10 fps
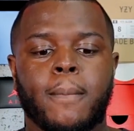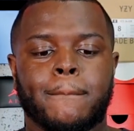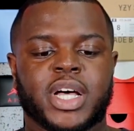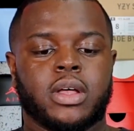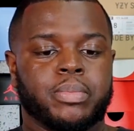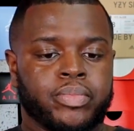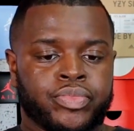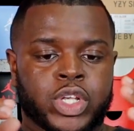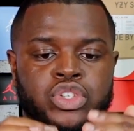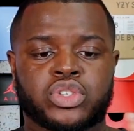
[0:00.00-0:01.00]
But
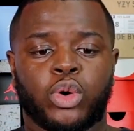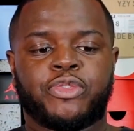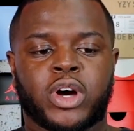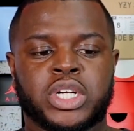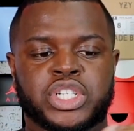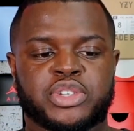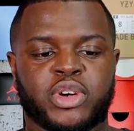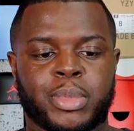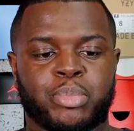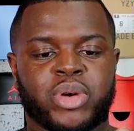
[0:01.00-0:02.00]
so far, just
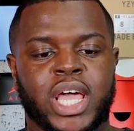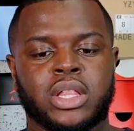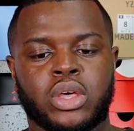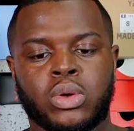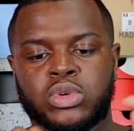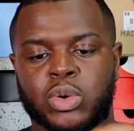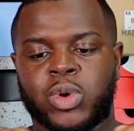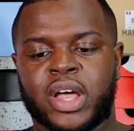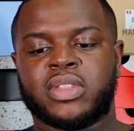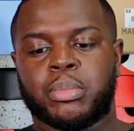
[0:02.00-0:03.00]
from a brand new,
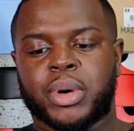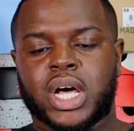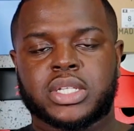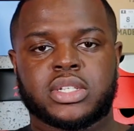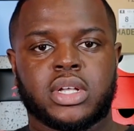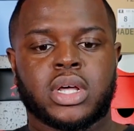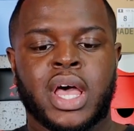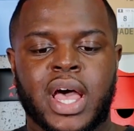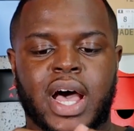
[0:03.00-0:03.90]
right out the box look,